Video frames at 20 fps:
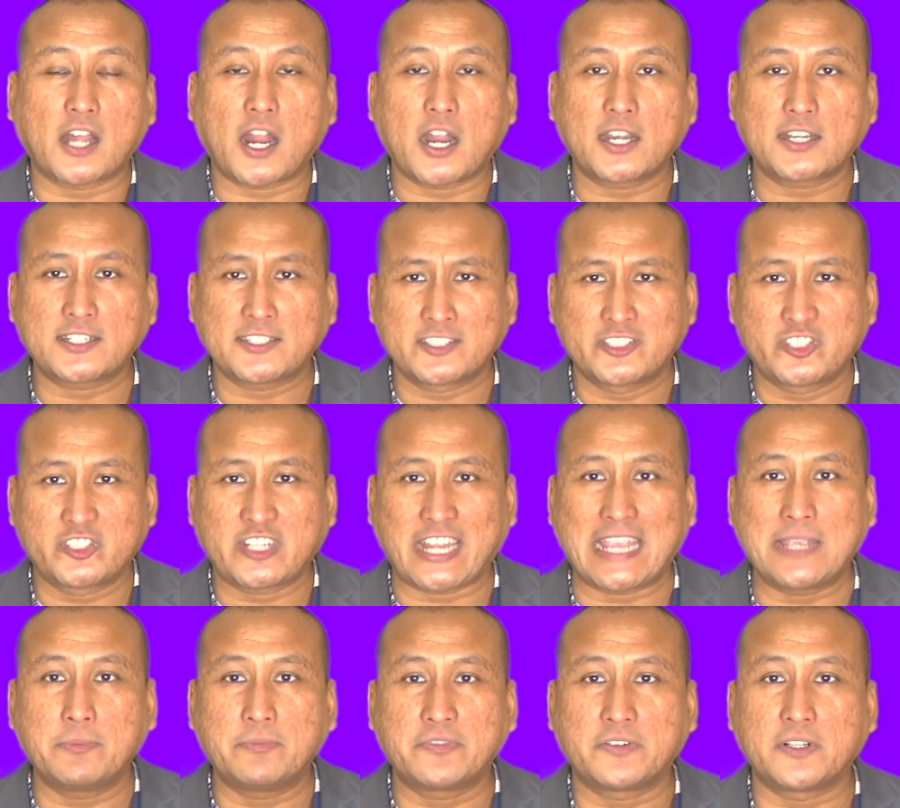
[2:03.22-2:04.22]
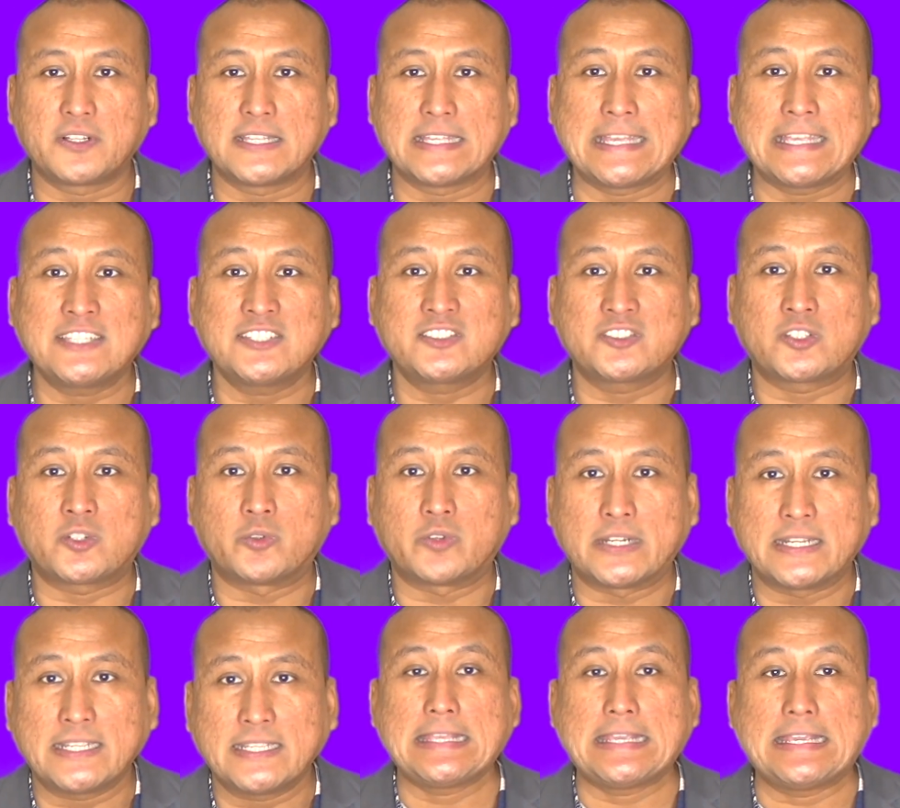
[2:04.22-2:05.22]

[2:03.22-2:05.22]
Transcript: dark, shameful history.